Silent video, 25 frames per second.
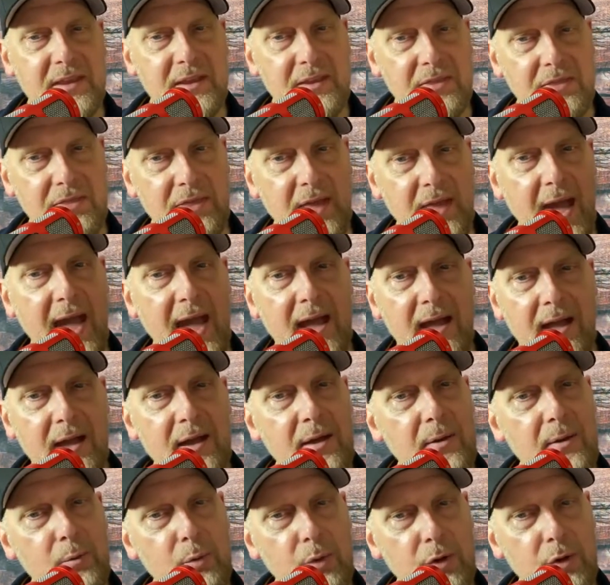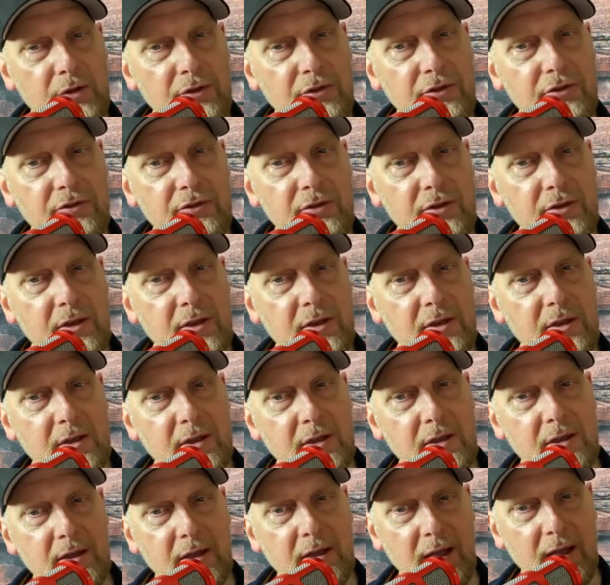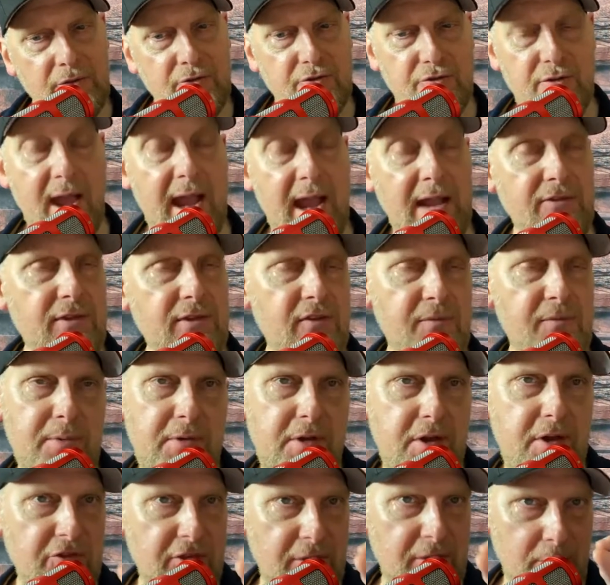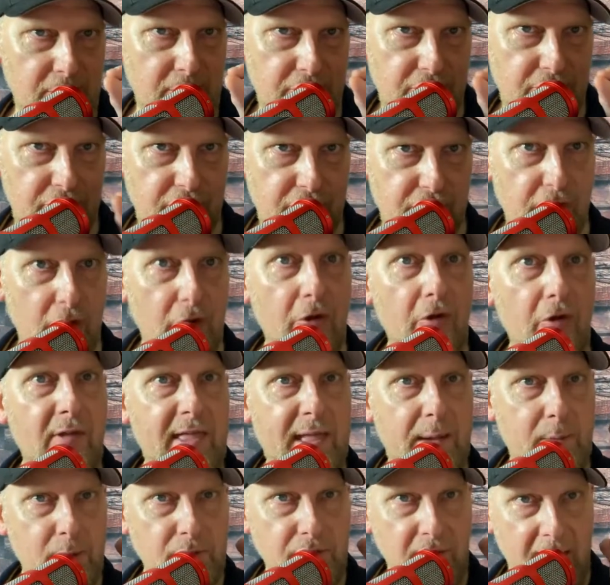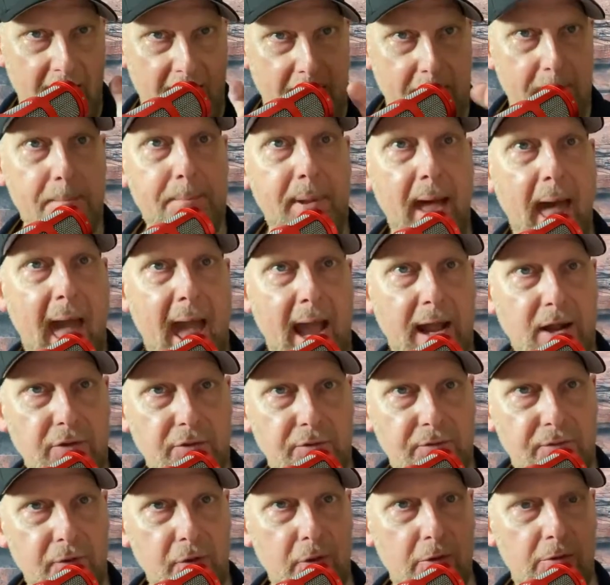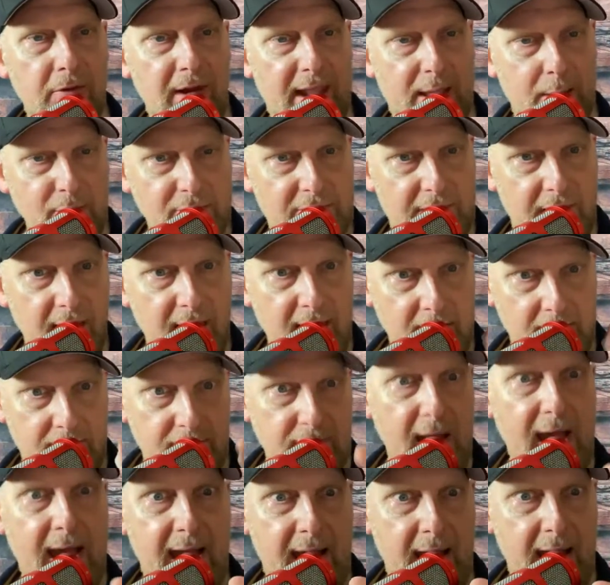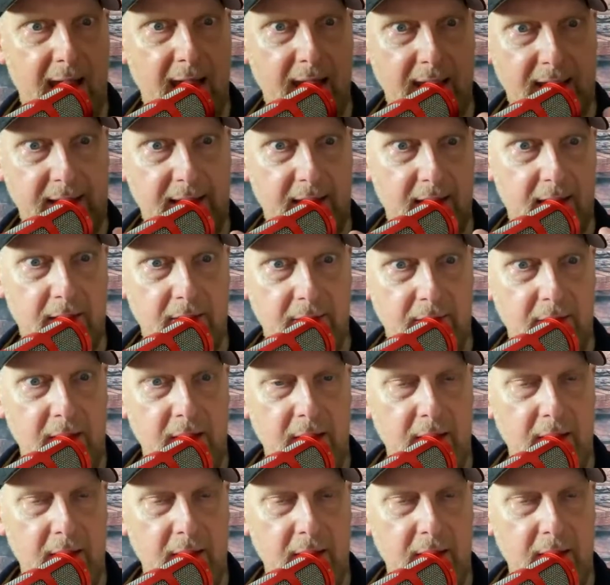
that was attractive because it was short, it was impactful, it was like, wow,